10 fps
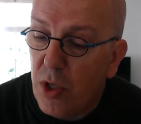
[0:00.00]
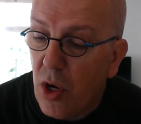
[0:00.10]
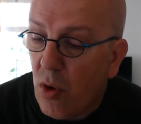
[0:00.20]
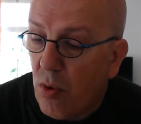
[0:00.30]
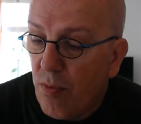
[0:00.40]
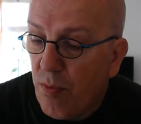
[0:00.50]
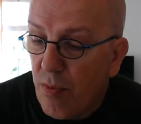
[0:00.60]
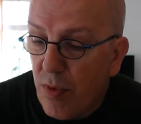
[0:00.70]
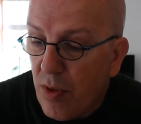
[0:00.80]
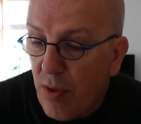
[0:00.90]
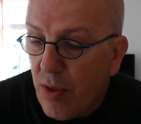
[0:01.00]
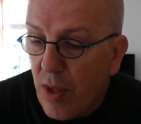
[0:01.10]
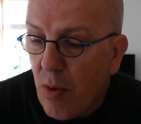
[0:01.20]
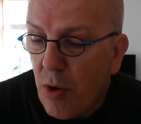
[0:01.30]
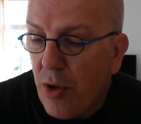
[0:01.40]
you know,
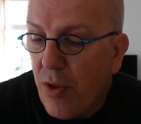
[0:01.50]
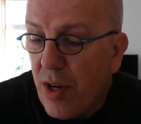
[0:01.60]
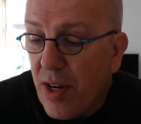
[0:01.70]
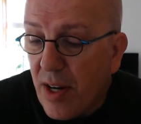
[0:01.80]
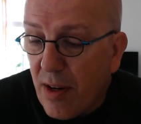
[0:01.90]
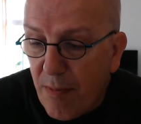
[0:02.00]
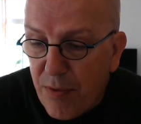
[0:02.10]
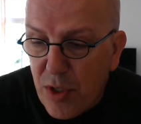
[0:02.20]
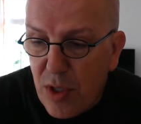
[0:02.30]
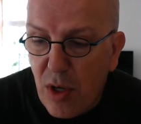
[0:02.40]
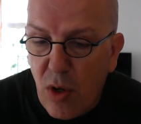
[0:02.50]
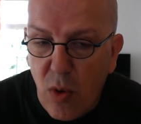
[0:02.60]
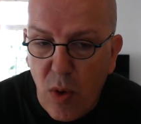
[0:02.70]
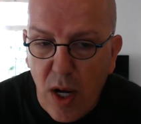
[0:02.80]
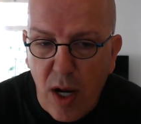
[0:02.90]
they will know that you're there.
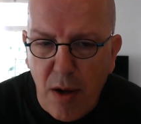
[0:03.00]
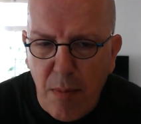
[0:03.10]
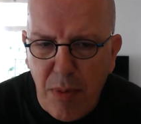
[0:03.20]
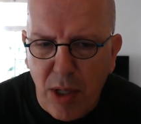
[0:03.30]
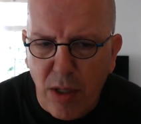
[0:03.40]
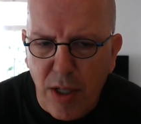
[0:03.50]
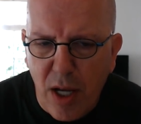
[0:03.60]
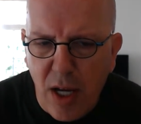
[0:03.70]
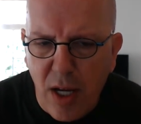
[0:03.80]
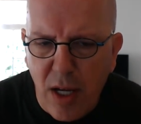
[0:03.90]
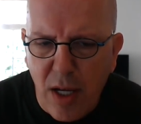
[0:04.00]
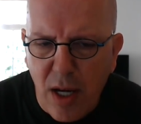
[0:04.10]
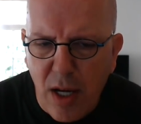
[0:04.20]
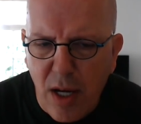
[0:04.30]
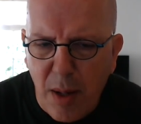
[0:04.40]
So build
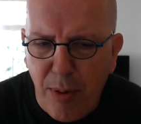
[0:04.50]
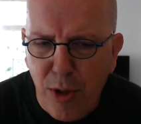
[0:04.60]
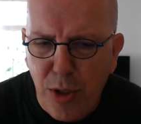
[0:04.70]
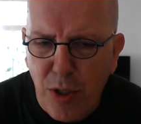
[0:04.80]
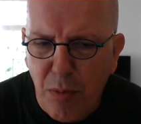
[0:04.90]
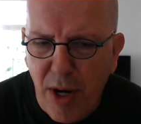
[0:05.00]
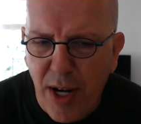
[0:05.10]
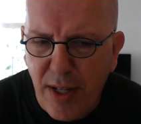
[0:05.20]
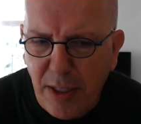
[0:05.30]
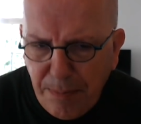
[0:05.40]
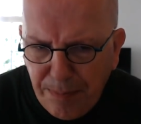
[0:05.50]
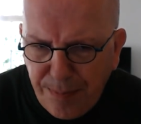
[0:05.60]
a personal branding,